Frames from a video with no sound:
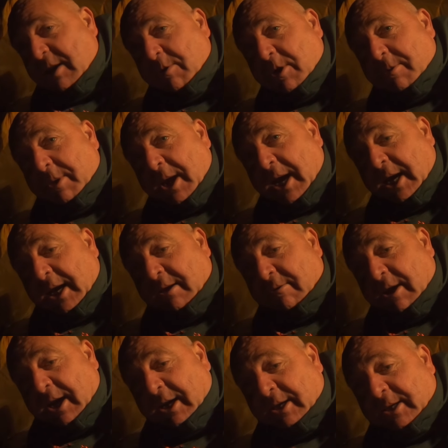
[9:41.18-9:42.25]
want to be hanging
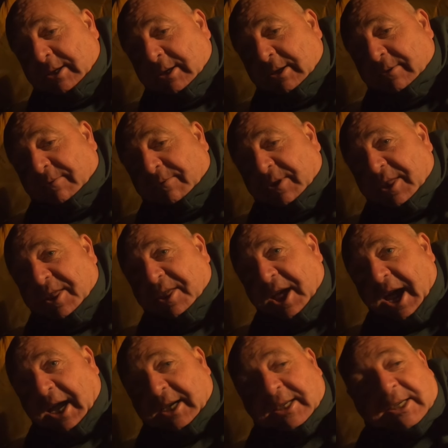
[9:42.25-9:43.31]
around for
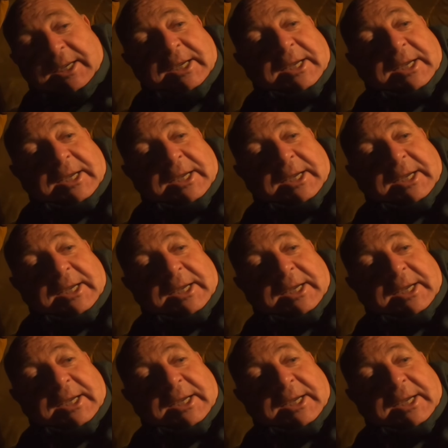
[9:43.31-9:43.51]
that.